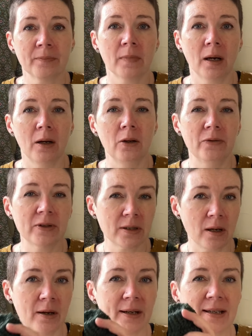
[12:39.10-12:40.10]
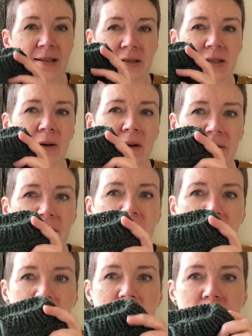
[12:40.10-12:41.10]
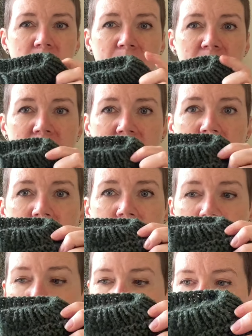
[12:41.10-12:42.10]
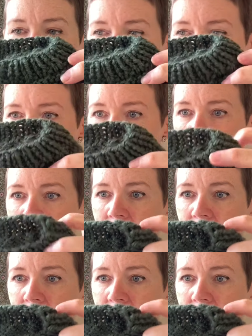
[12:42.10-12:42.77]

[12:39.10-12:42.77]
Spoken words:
oversized, so I think this should be a good size.